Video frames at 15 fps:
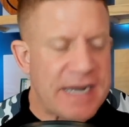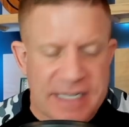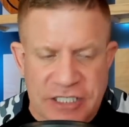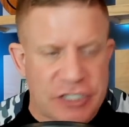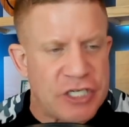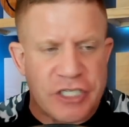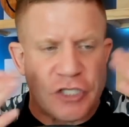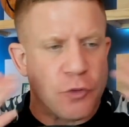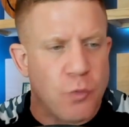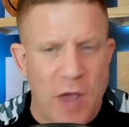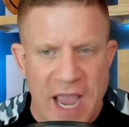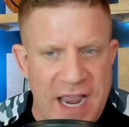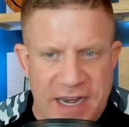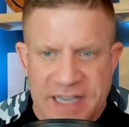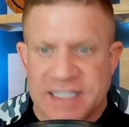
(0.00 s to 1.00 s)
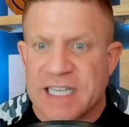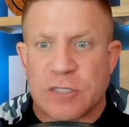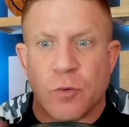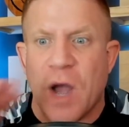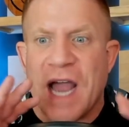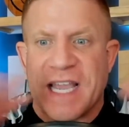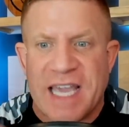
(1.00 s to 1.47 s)
It's just the way it is. That's
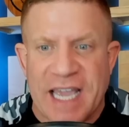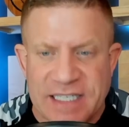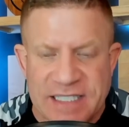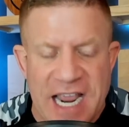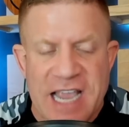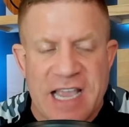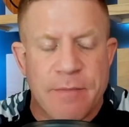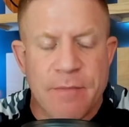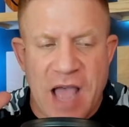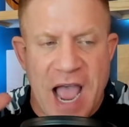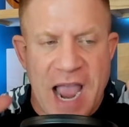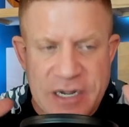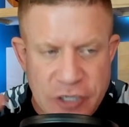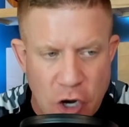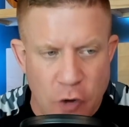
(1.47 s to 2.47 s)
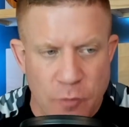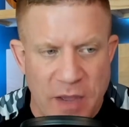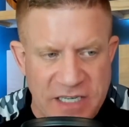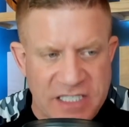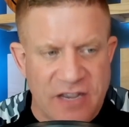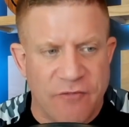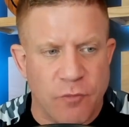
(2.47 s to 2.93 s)
why I can't take them. I know
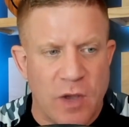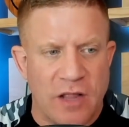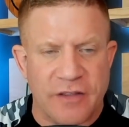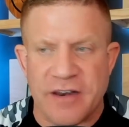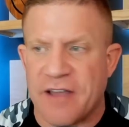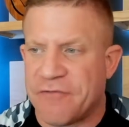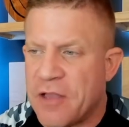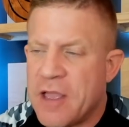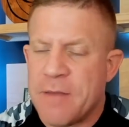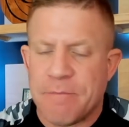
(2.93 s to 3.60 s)
myself well enough.